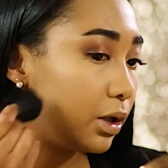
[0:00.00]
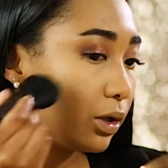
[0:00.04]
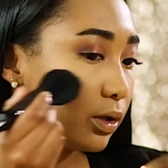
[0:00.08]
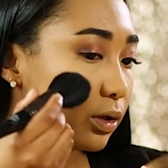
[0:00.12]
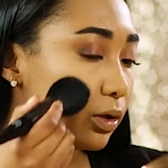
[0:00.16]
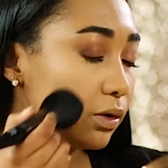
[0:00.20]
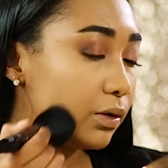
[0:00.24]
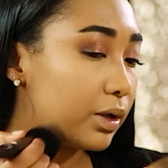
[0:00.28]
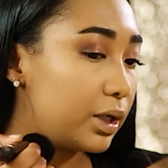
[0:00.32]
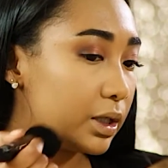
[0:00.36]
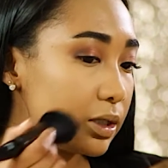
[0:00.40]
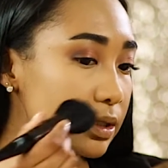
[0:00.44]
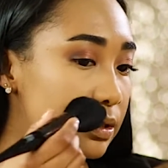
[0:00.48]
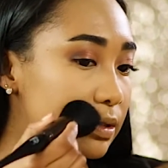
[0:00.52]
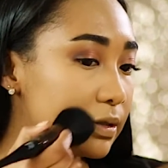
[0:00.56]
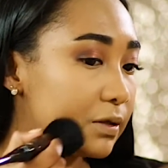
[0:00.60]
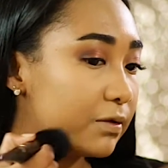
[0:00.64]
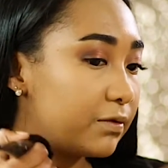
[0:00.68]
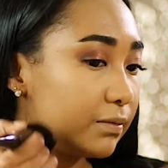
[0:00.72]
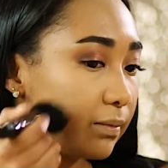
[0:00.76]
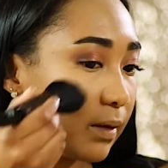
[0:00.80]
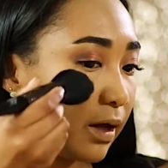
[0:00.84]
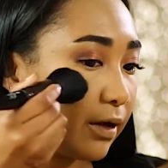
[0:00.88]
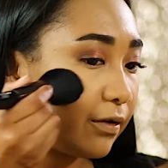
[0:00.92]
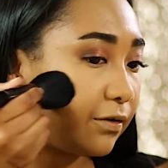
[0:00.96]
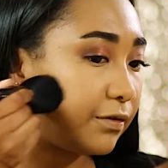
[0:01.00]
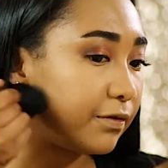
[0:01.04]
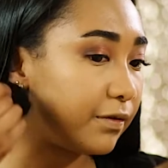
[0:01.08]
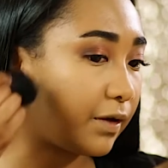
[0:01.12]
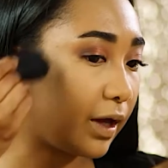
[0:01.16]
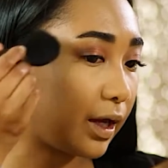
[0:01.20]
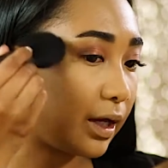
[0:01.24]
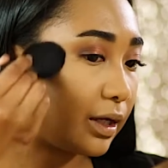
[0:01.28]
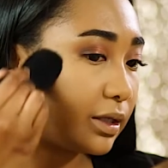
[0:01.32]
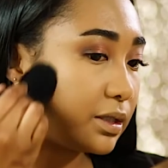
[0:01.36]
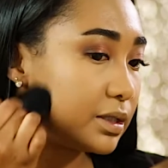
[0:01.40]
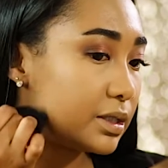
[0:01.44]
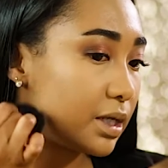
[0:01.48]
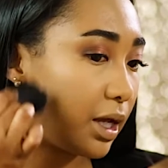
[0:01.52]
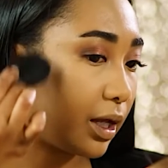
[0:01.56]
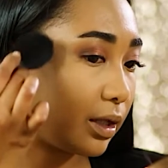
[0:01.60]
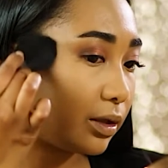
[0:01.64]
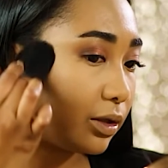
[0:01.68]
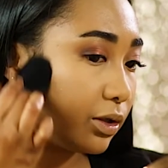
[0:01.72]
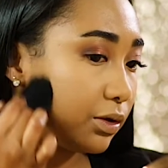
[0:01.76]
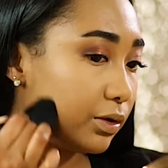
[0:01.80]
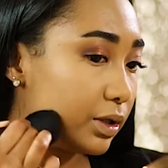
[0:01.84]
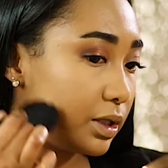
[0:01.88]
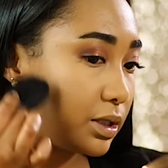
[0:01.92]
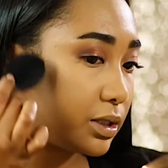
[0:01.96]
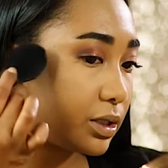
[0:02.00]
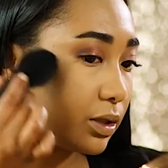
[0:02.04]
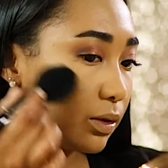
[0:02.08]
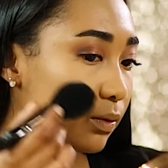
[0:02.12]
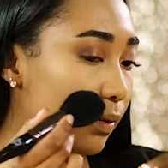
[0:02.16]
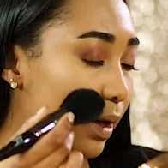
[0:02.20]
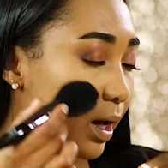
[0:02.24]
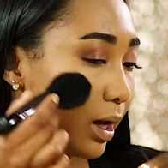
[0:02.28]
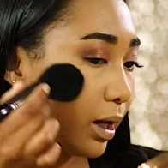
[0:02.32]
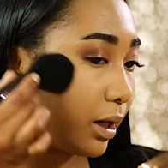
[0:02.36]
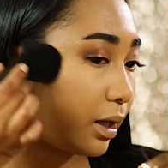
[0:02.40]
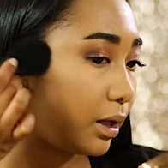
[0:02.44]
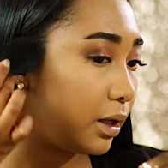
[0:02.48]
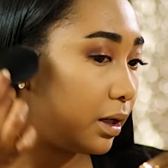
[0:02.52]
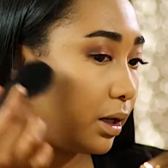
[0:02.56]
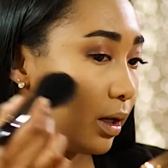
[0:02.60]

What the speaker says: the rest of my face, and the reason why